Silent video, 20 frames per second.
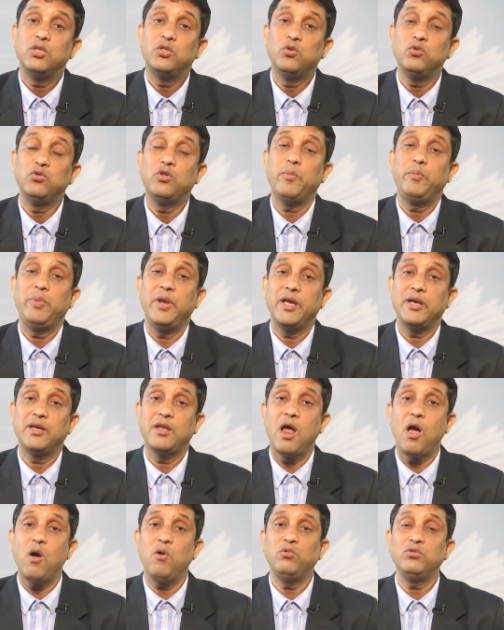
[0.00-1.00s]
to the
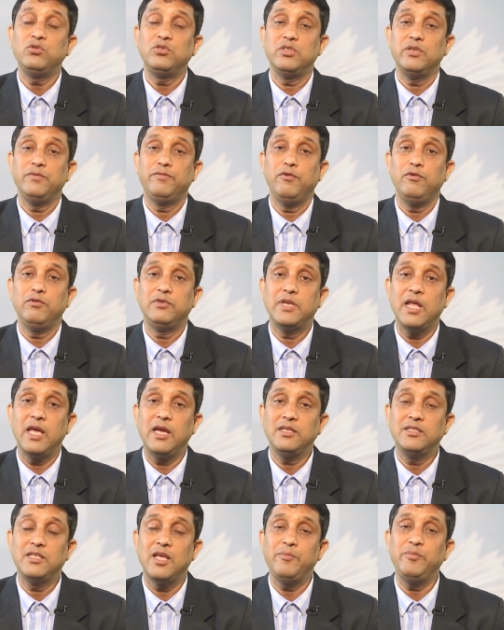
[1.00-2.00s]
playground, if you
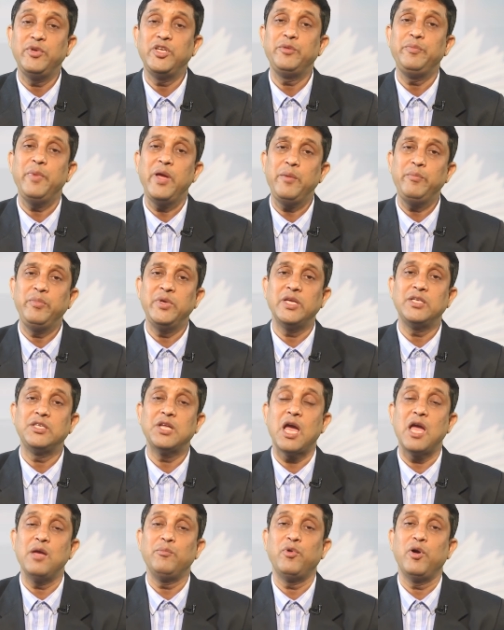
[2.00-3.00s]
take them, it may be a
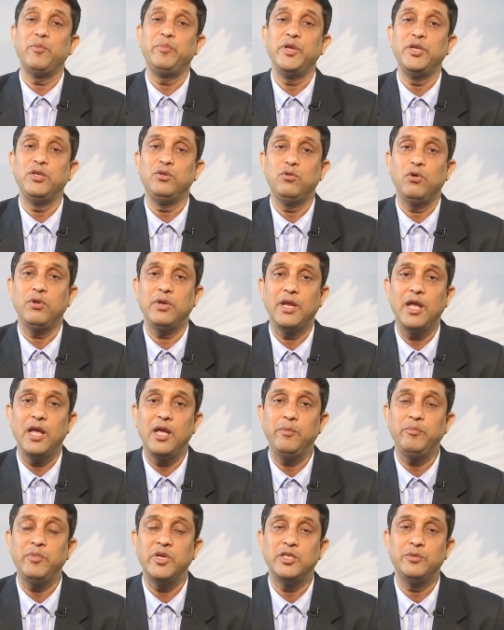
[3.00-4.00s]
type of indoor
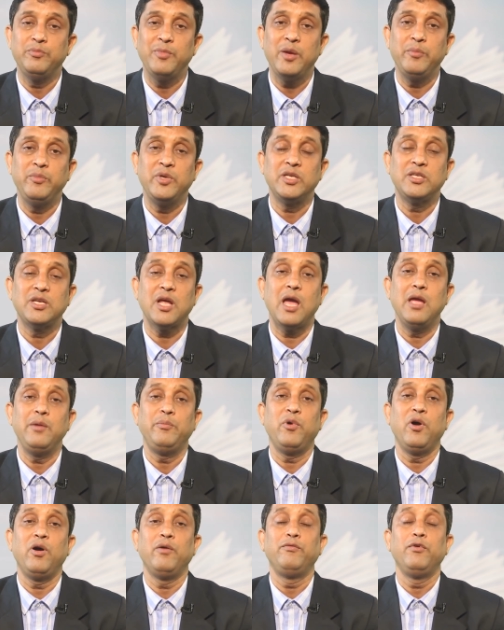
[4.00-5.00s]
game, it may be a
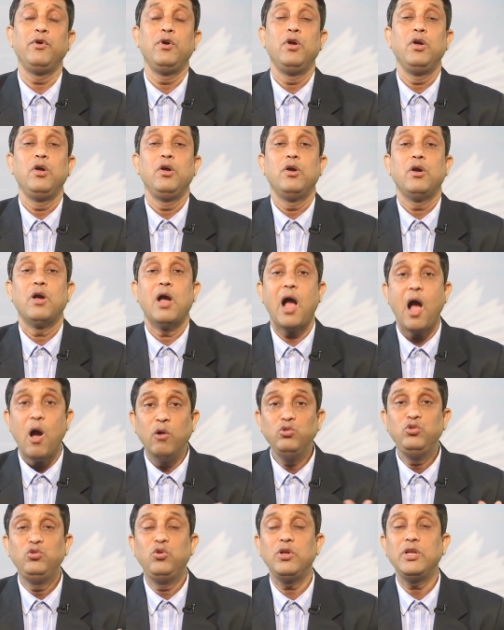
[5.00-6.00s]
type of
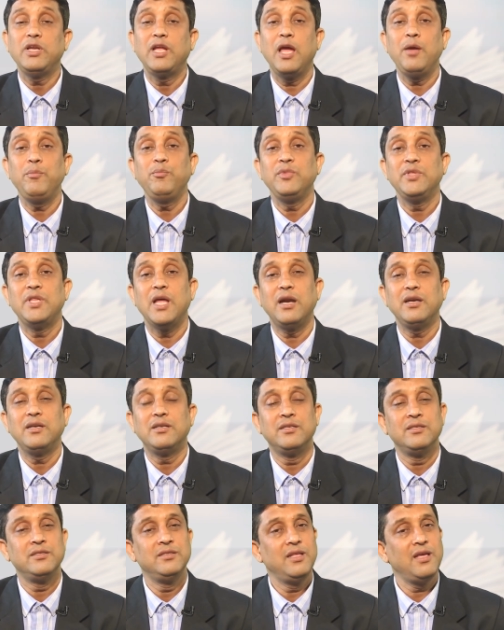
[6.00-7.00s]
outdoor game
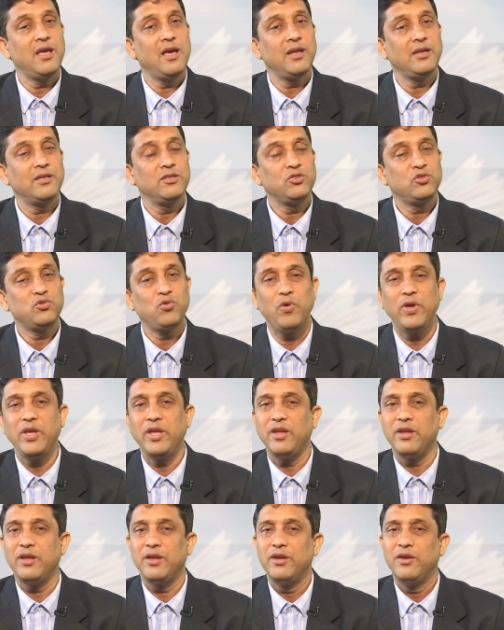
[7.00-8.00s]
that they are
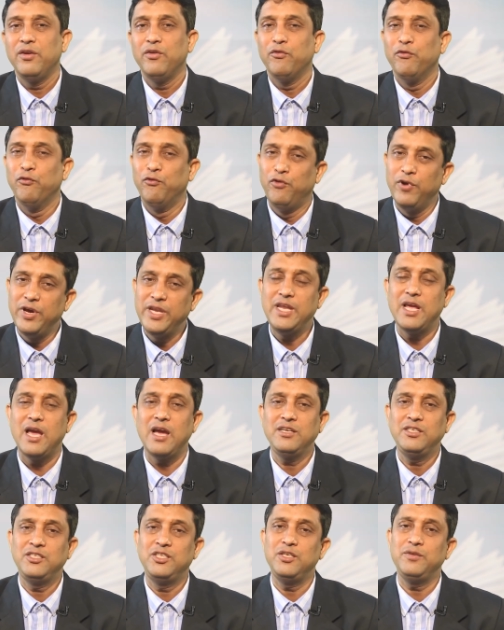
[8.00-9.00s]
showing very
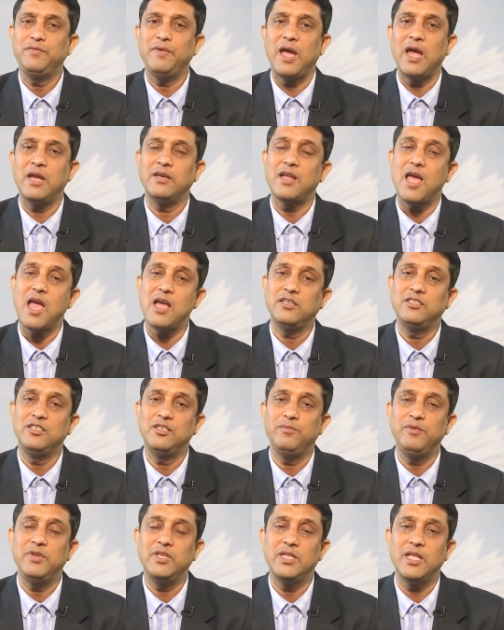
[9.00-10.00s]
active and
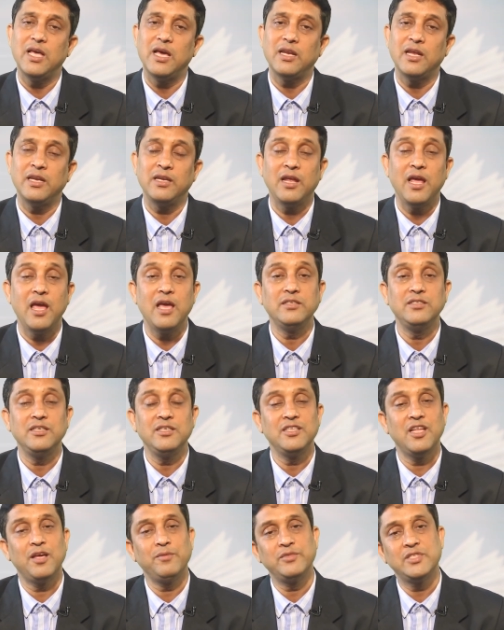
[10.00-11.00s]
actively they are
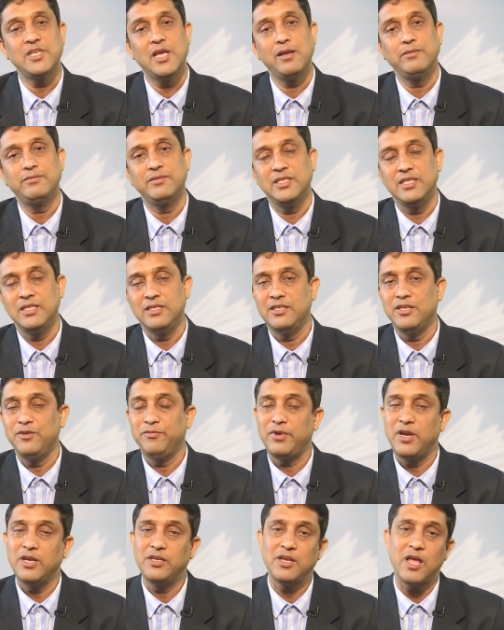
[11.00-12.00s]
engaging themselves in
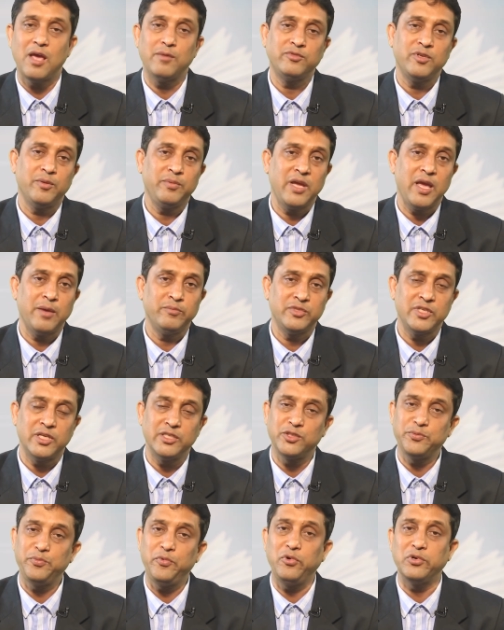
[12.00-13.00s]
different types of games
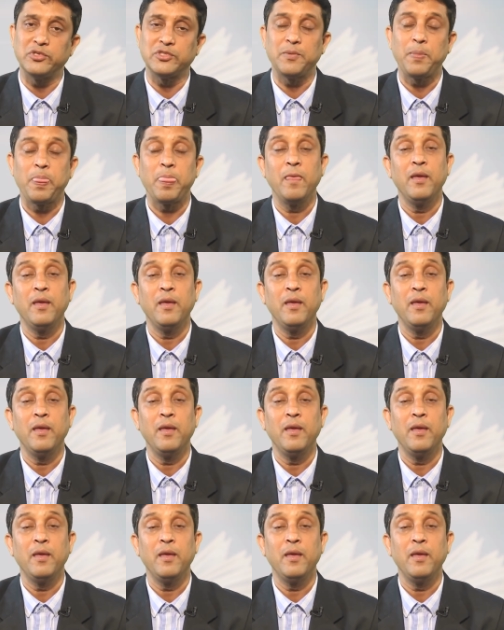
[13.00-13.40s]
and sports.